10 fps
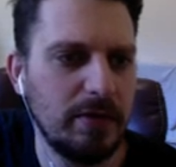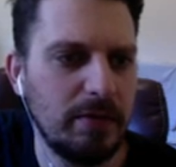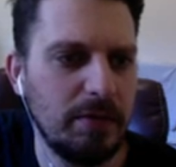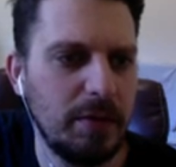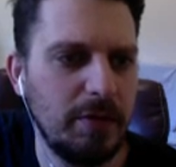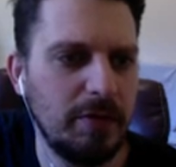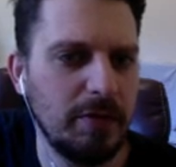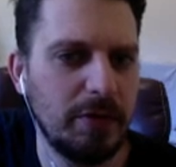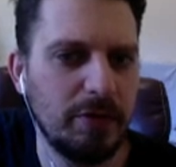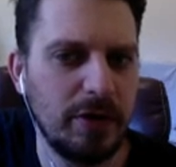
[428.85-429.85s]
Maybe for
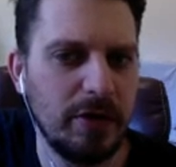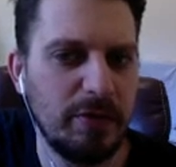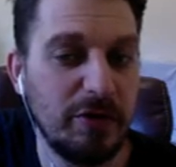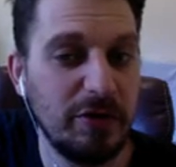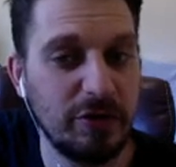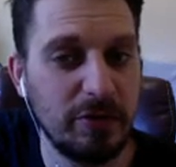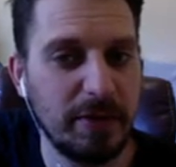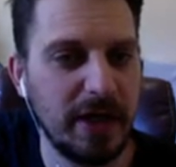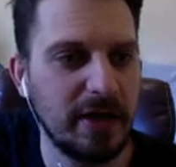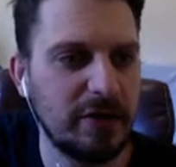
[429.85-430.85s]
Perez scored a
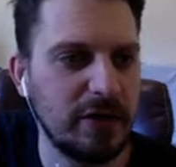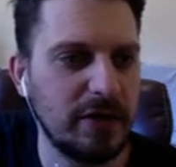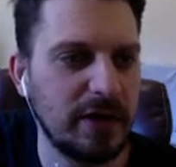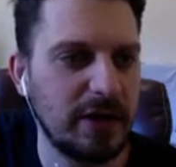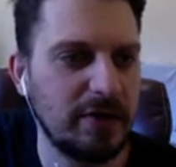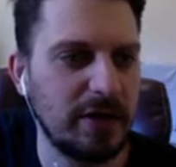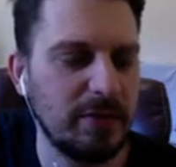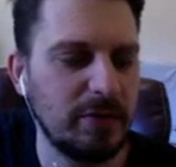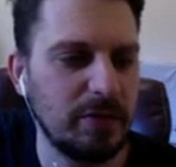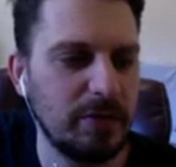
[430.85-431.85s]
pen actually in the last game,
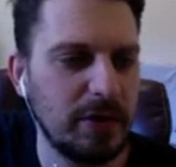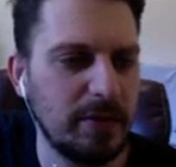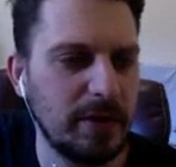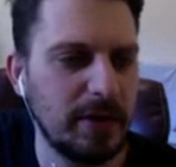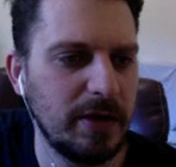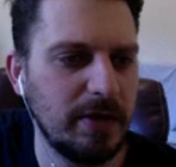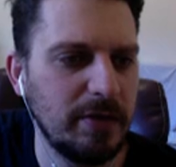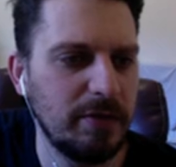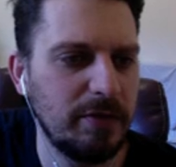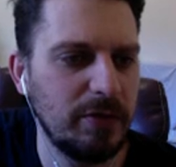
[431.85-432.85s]
so we'll put him in
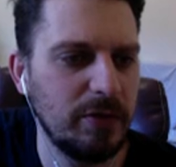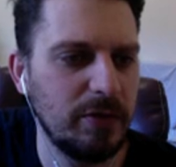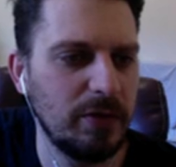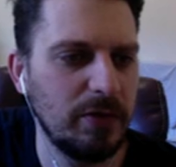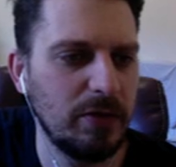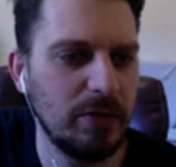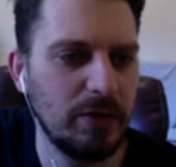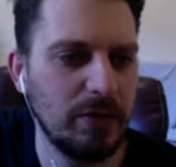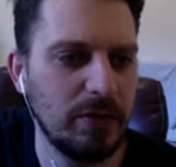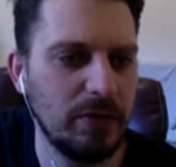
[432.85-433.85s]

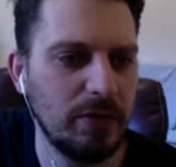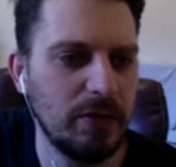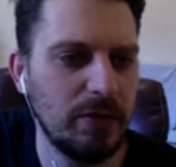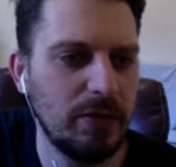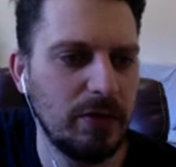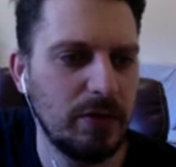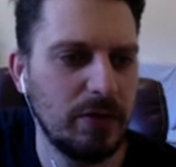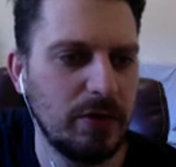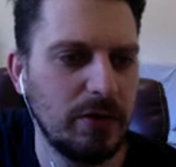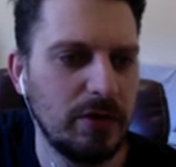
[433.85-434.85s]
for
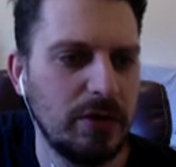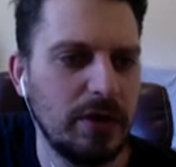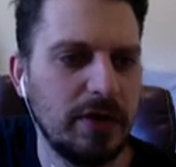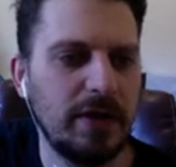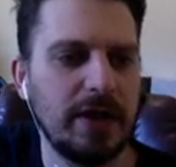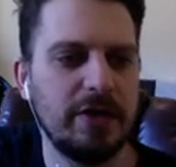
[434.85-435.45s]
Danny